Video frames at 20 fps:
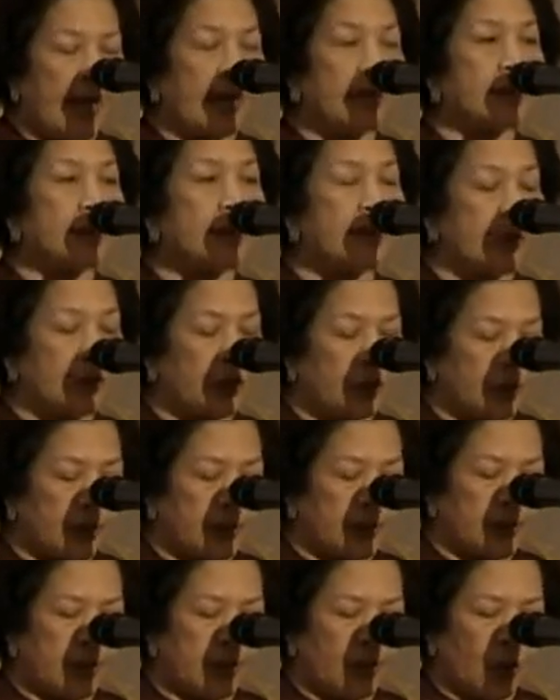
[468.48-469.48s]
As a
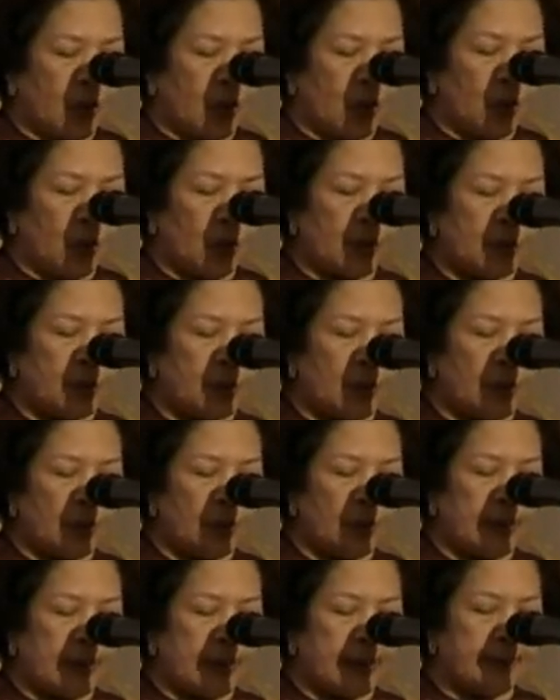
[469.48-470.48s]
teacher who was not
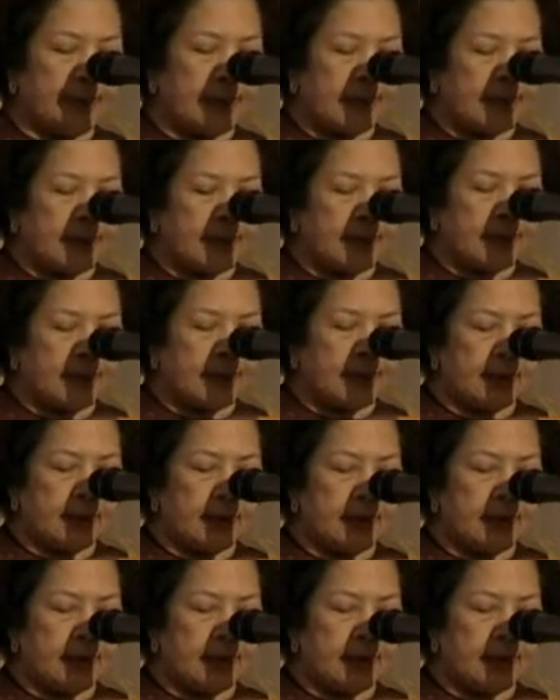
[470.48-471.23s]
only committed,